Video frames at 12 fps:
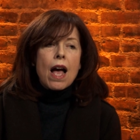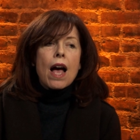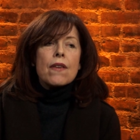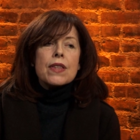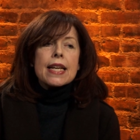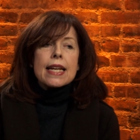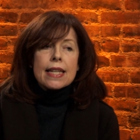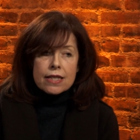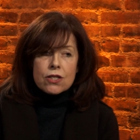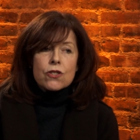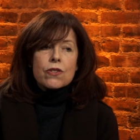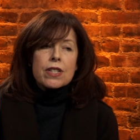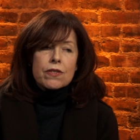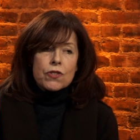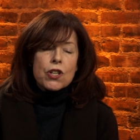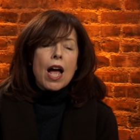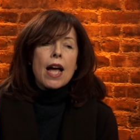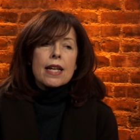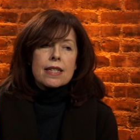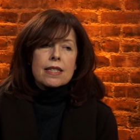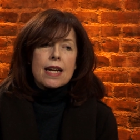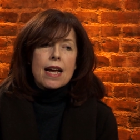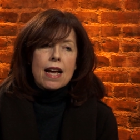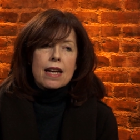of the history of
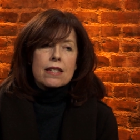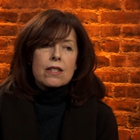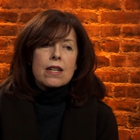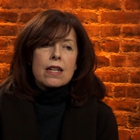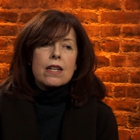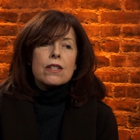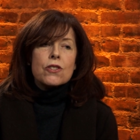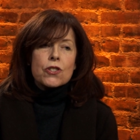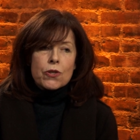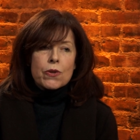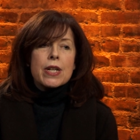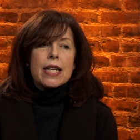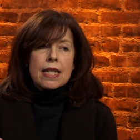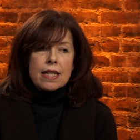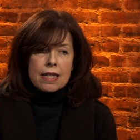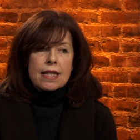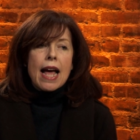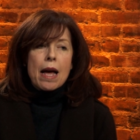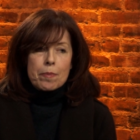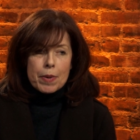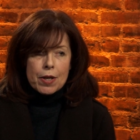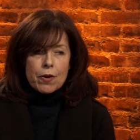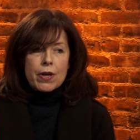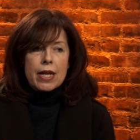Chinatown during that
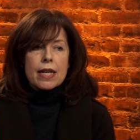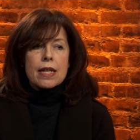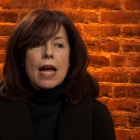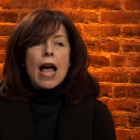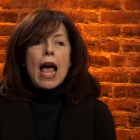period